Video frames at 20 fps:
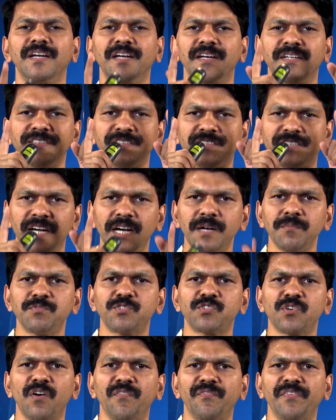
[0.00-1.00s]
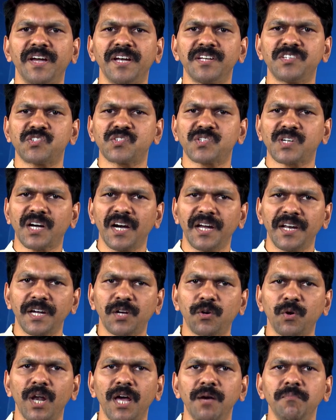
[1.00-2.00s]
in terms of its
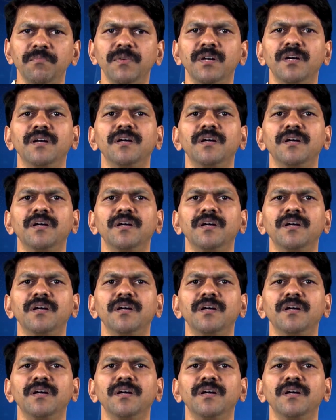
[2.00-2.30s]
curriculum,